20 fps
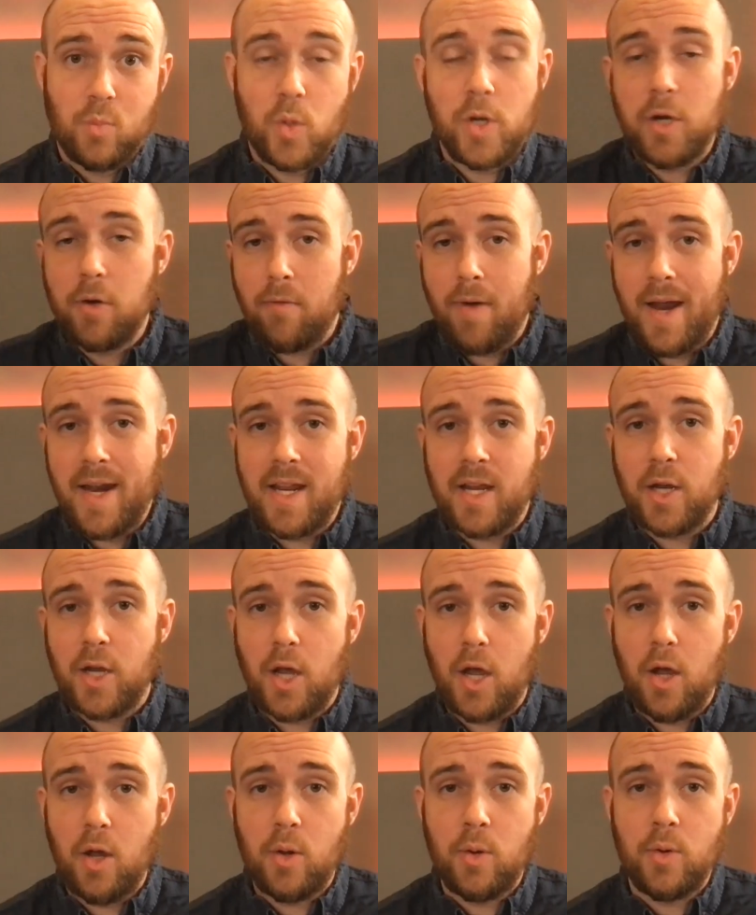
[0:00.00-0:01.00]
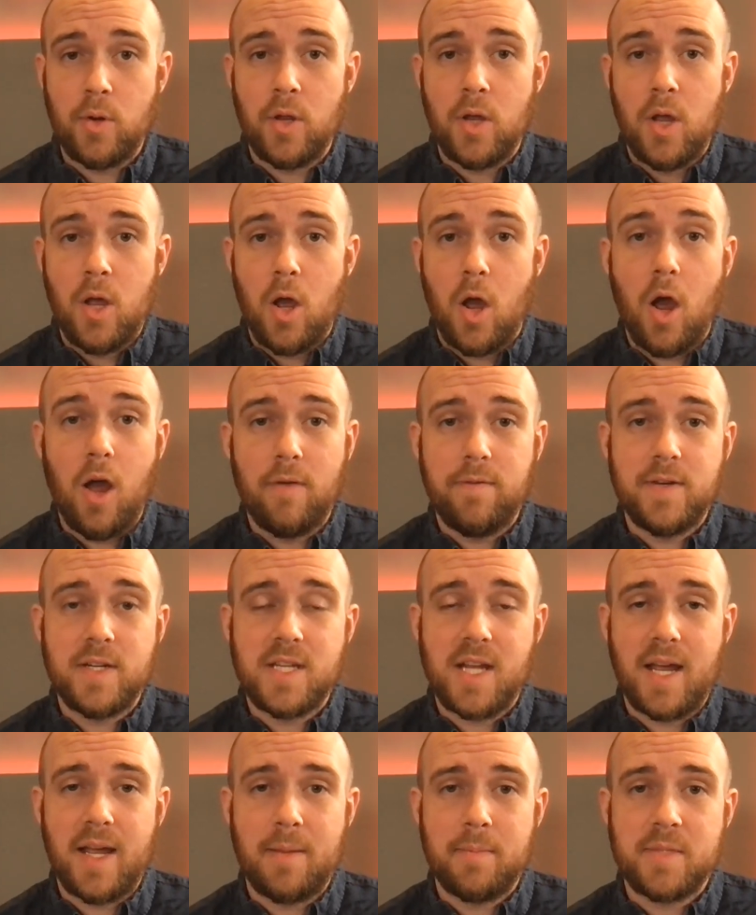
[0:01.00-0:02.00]
you're writing code,
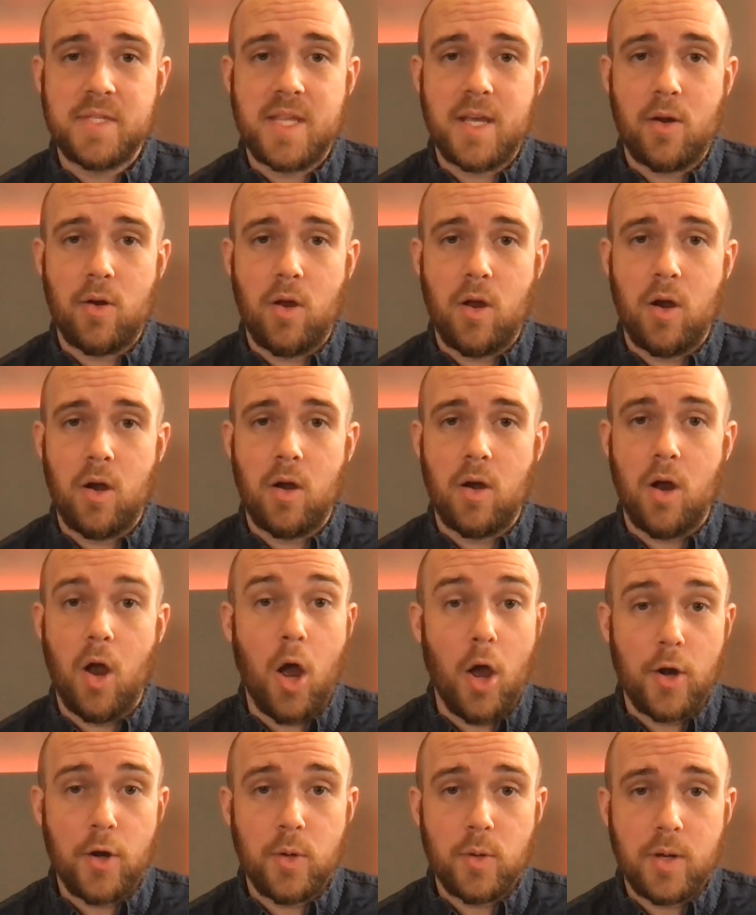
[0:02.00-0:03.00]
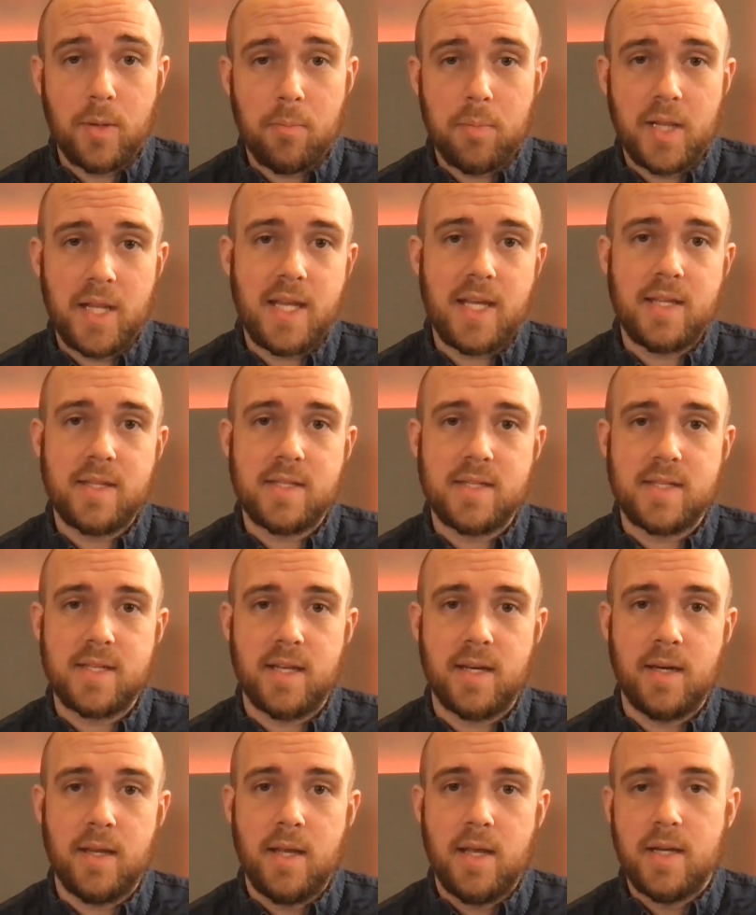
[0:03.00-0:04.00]
oftentimes there are autocompletes
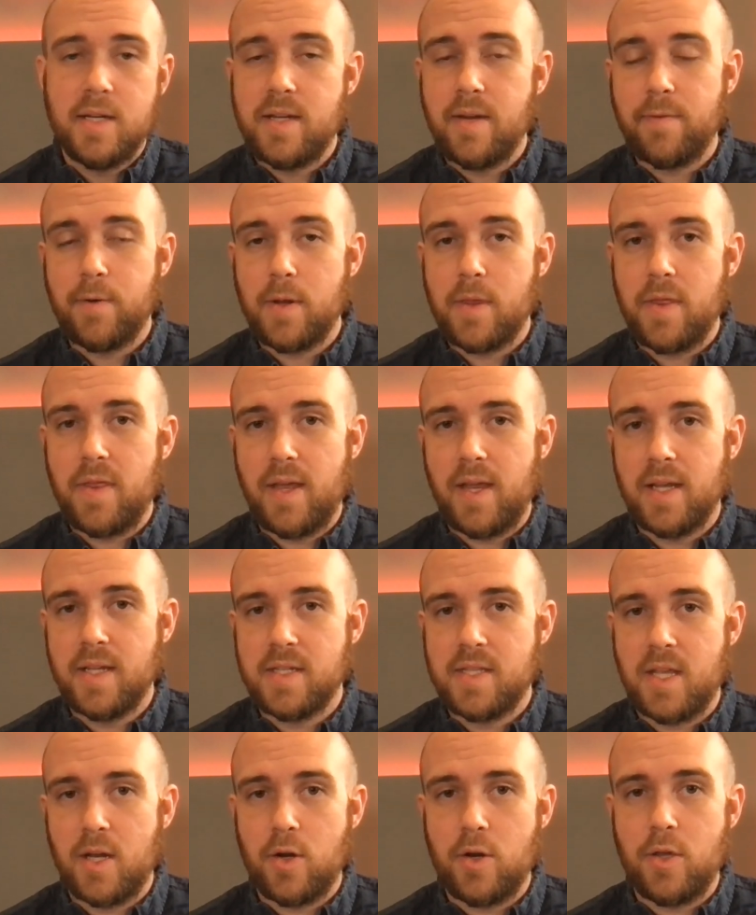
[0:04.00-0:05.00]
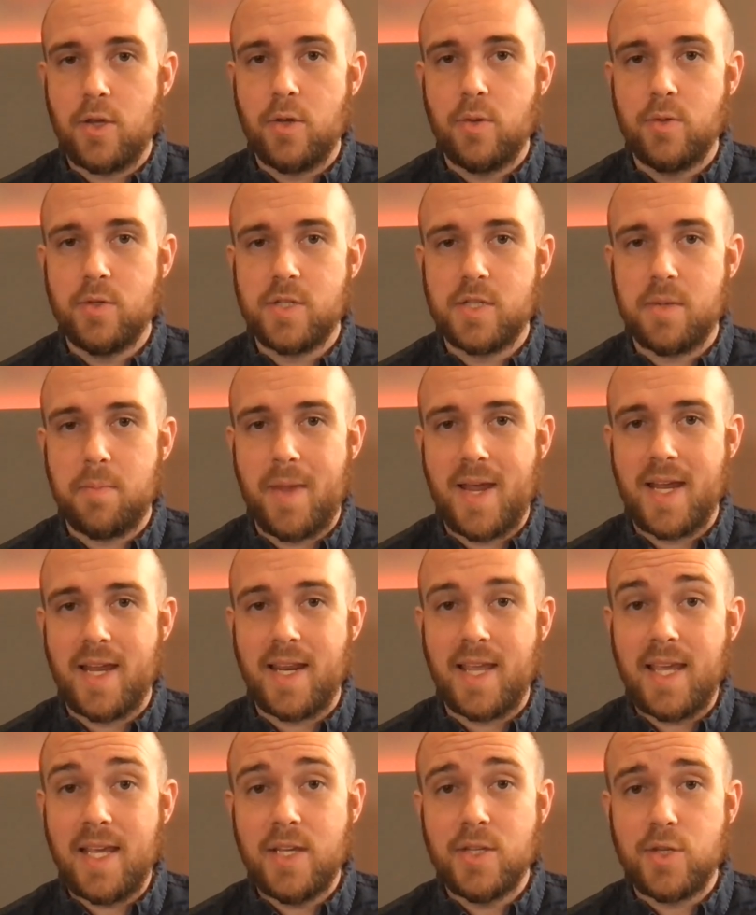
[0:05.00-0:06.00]
and different things that are used to make it
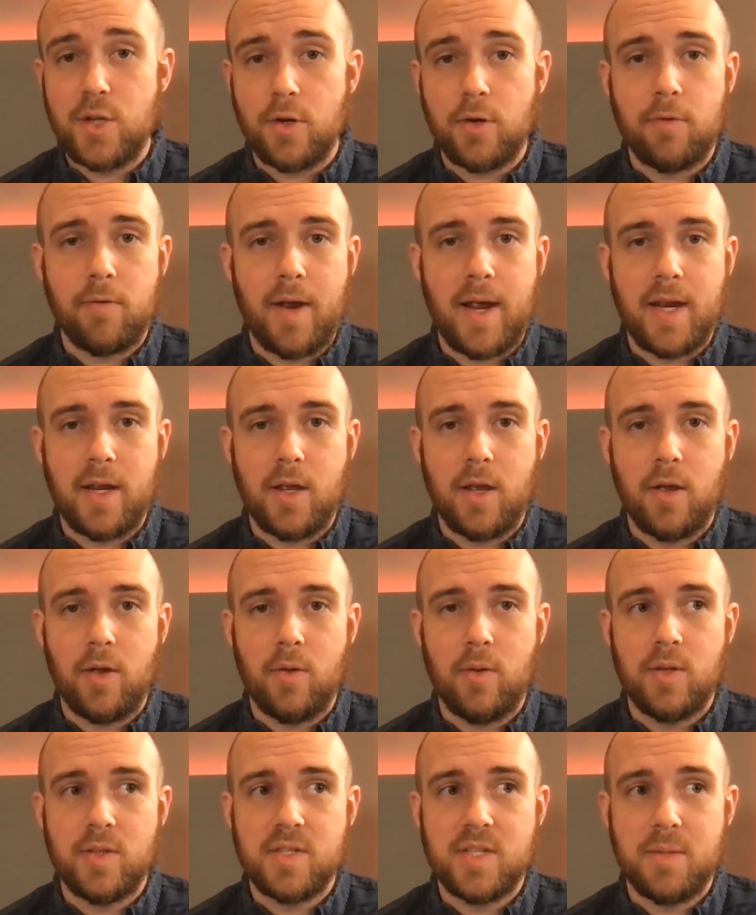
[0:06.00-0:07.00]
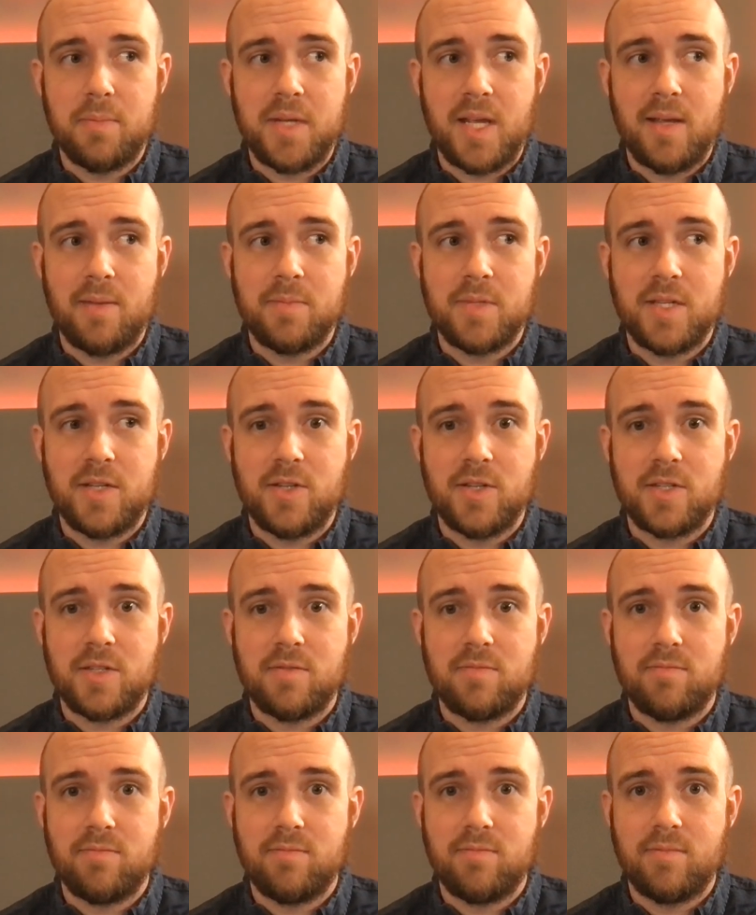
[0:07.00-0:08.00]
easier to write code, and sometimes it just
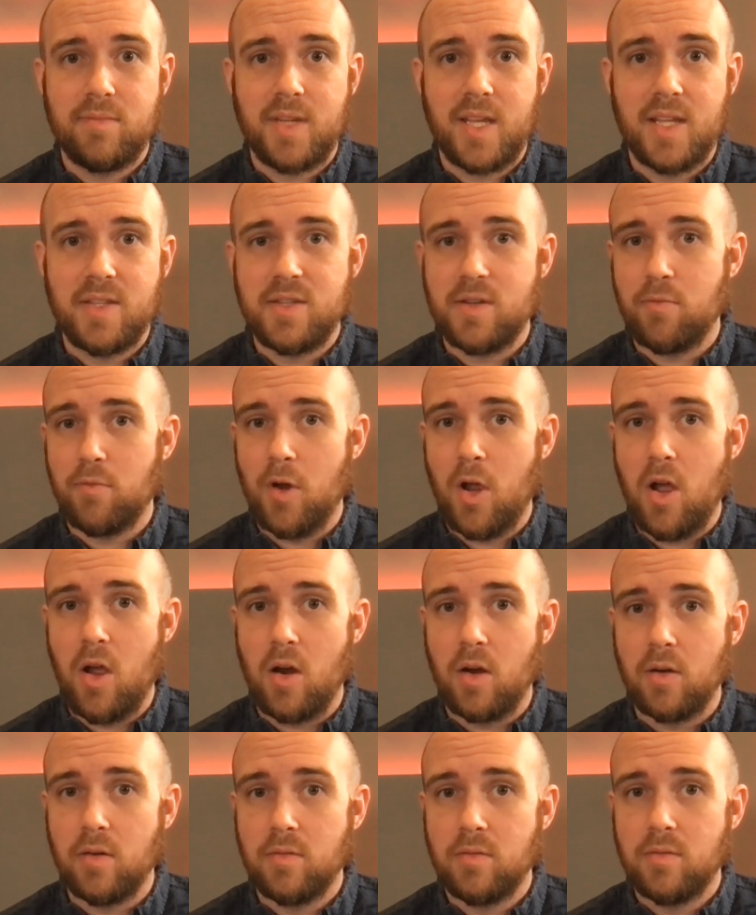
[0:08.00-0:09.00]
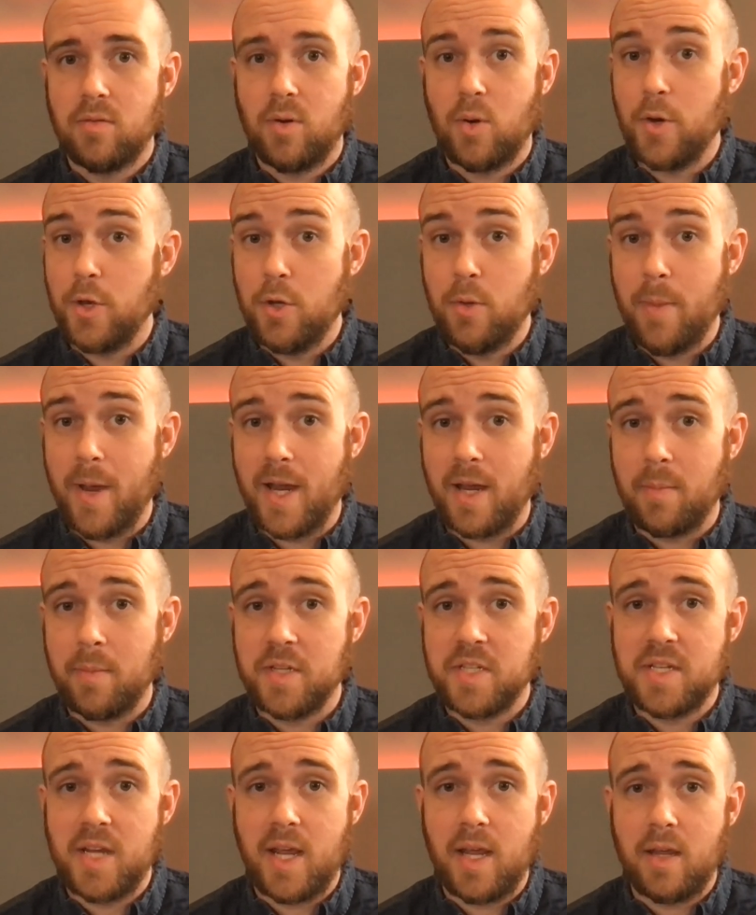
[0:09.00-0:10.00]
gets it wrong, or you make a
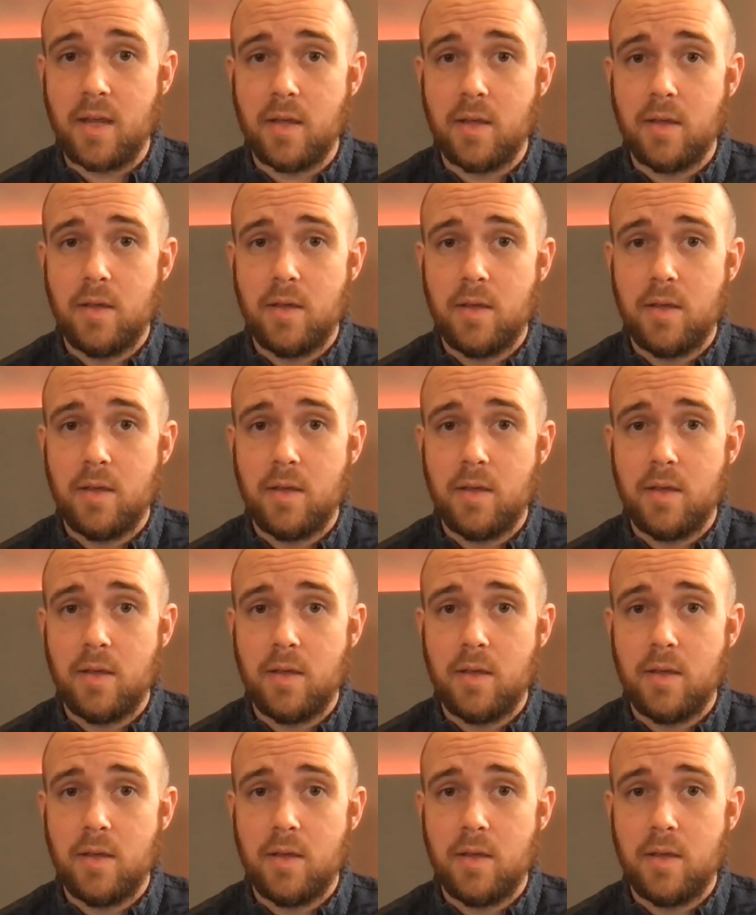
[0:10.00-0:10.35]
mistake.